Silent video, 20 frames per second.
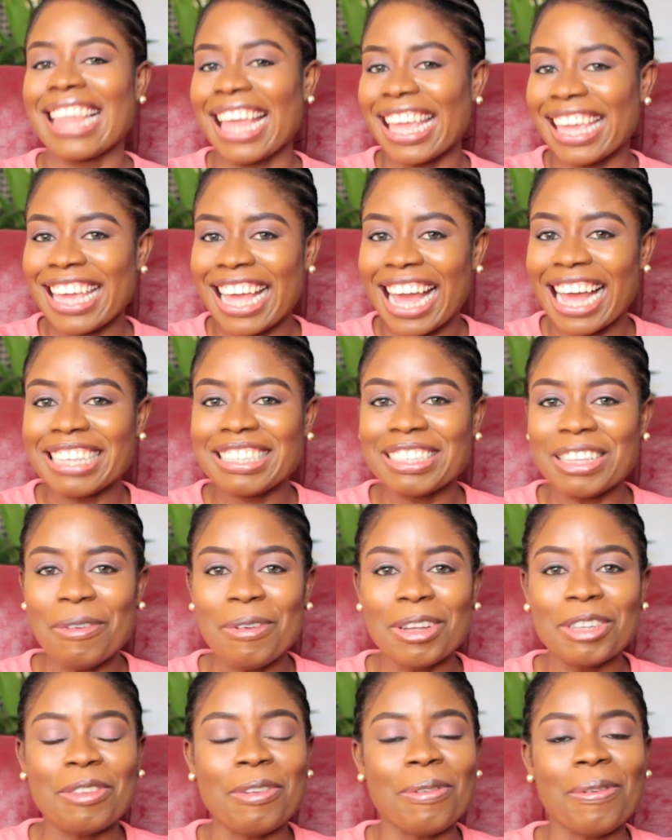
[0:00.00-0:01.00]
Thank you guys so
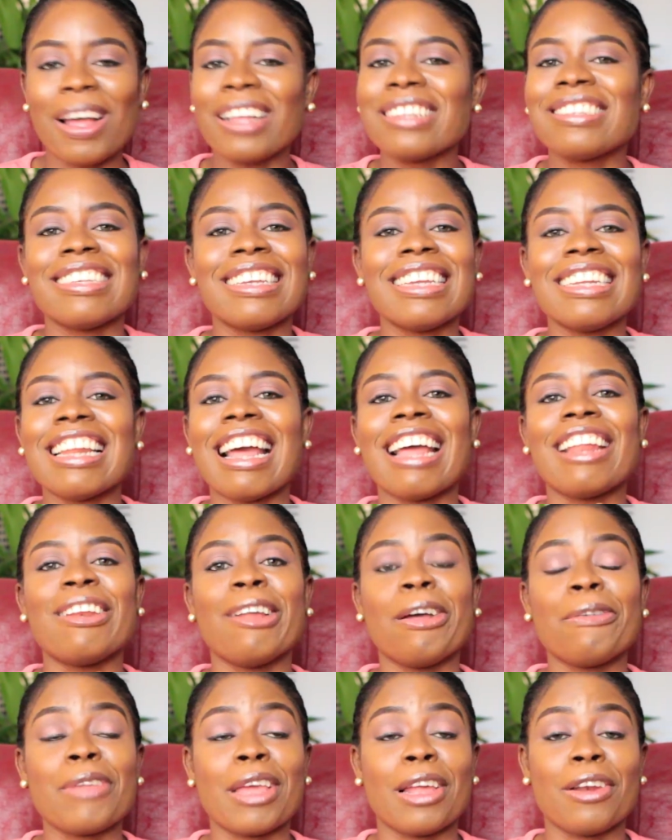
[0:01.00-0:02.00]
much for watching. I
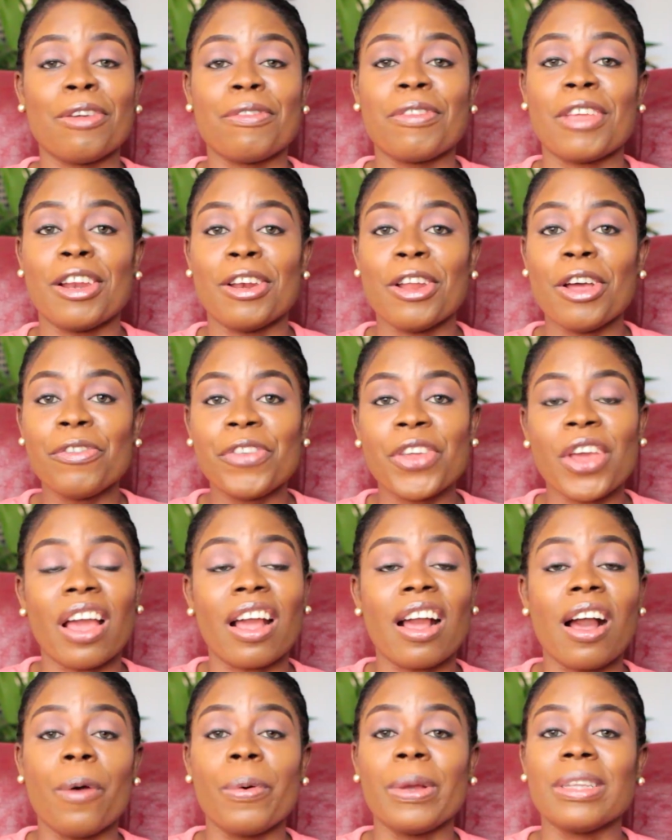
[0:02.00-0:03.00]
love you, I love you, I love you. I
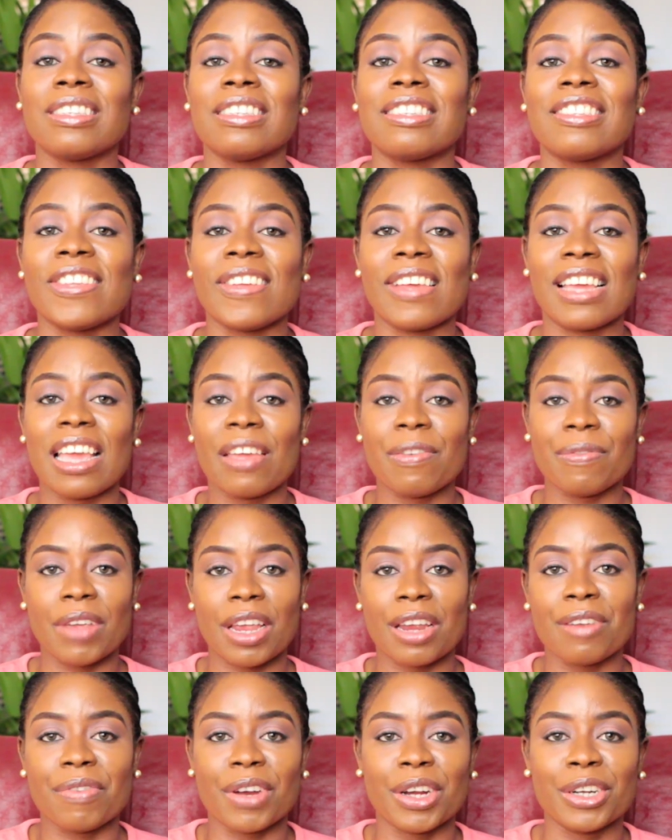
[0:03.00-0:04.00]
can't wait to see you again
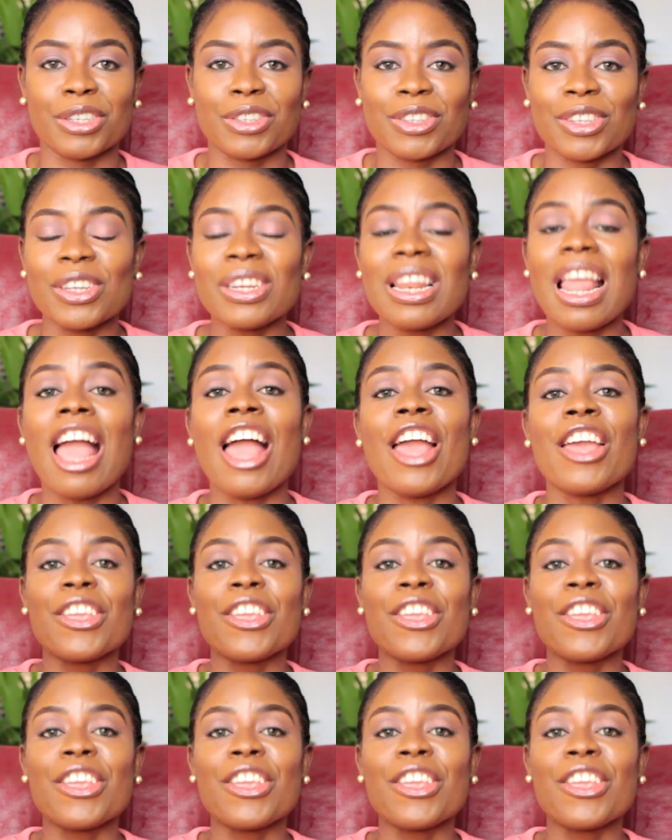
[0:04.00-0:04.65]
very, very soon.